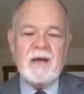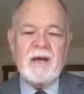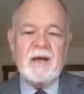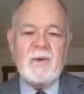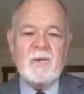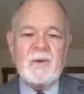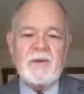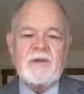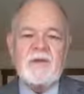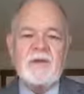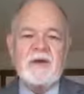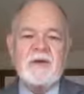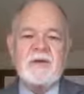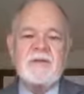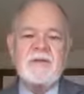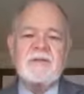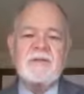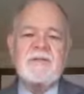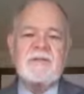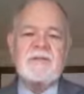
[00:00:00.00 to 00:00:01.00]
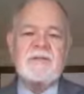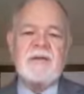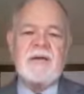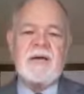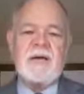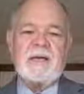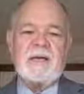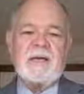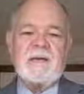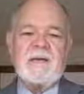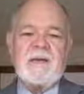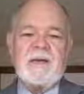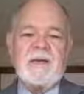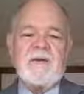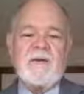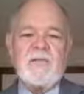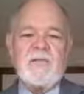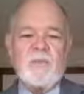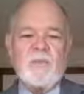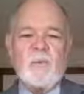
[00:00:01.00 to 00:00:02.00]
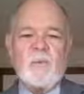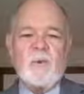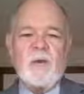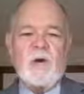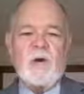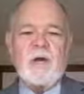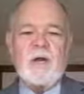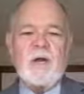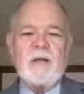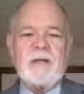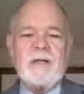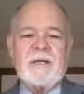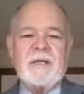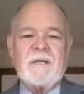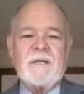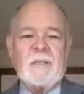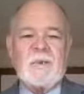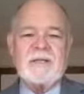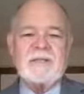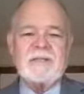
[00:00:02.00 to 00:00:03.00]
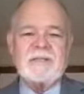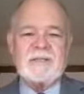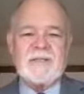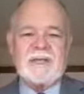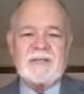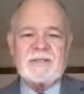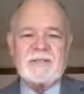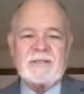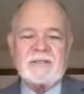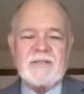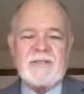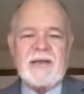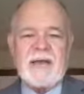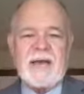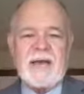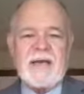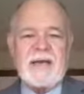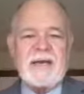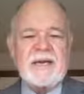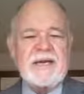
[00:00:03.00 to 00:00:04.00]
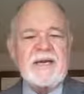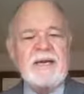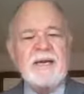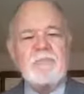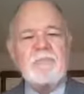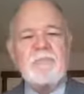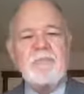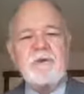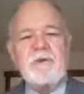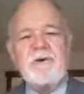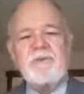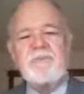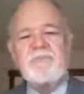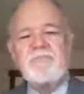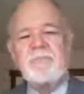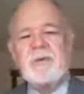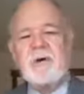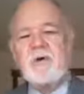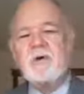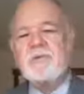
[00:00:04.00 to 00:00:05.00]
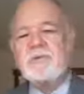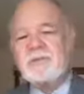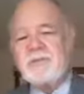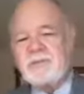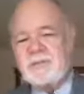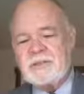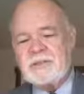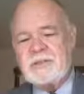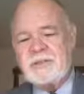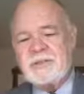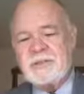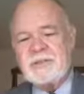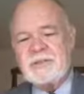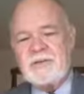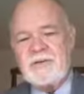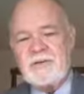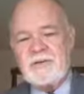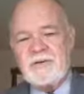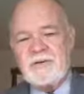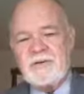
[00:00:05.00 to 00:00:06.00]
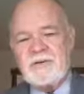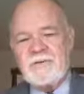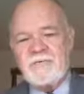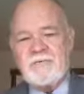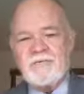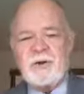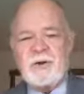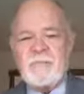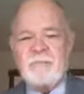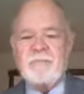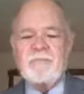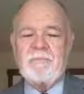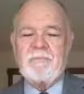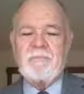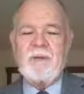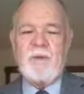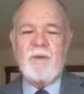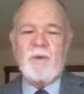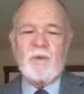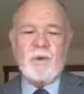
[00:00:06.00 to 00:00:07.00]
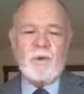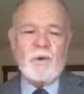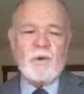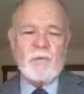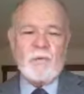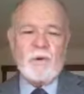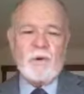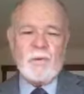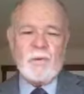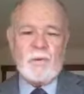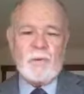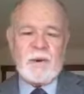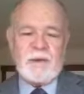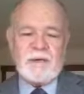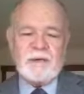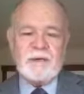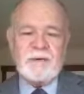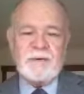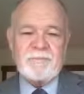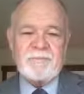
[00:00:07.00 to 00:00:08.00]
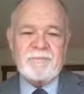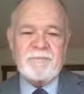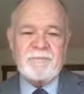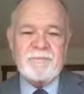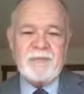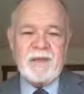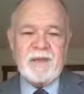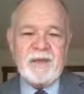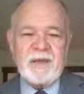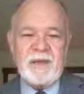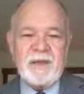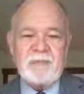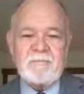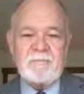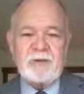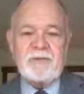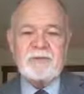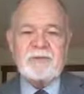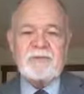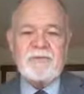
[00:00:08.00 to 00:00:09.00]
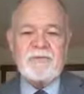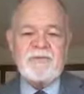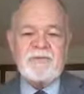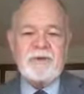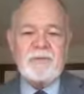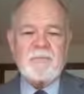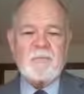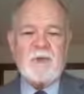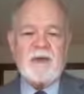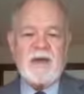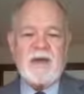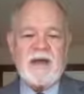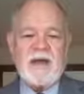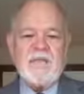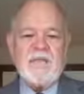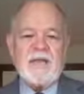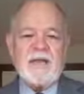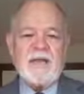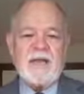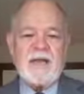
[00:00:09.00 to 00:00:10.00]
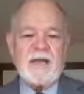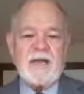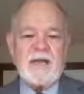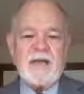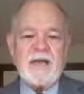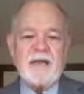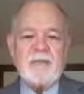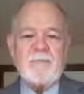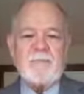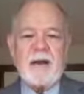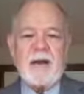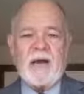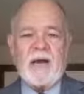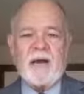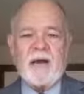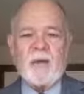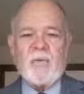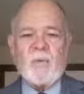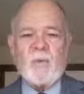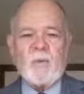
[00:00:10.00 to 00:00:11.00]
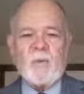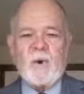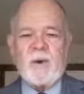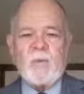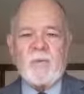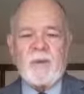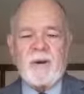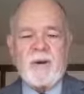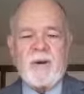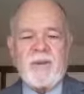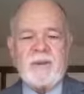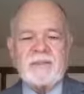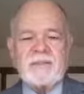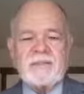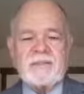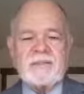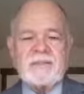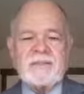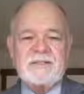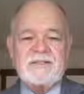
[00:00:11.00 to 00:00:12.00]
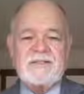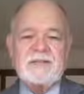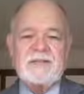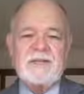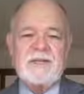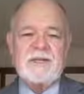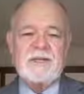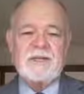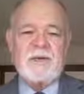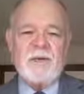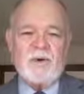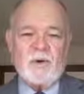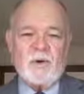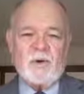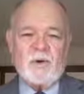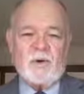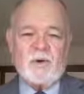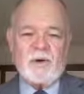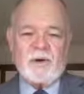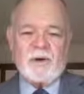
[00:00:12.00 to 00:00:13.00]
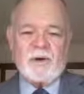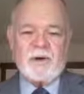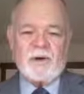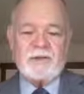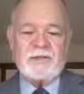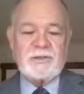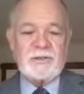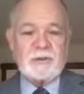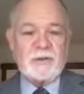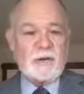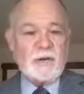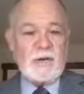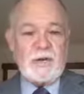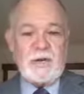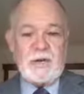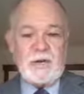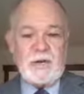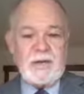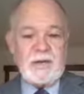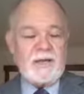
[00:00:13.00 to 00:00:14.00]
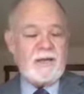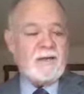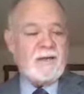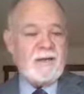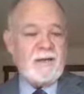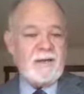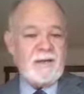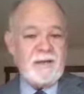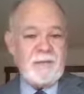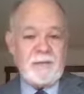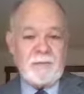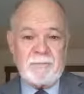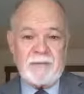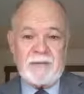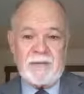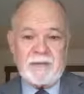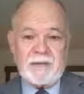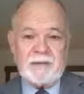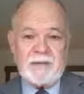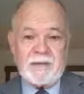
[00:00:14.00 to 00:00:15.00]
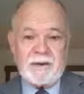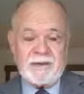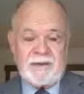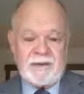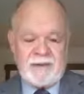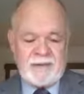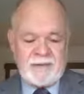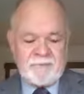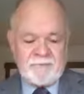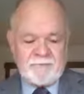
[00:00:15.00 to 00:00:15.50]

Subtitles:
We noticed that there on the wall in one section, they had a number of posters from World War I. Most of them were advocating buying war bonds or joining the military.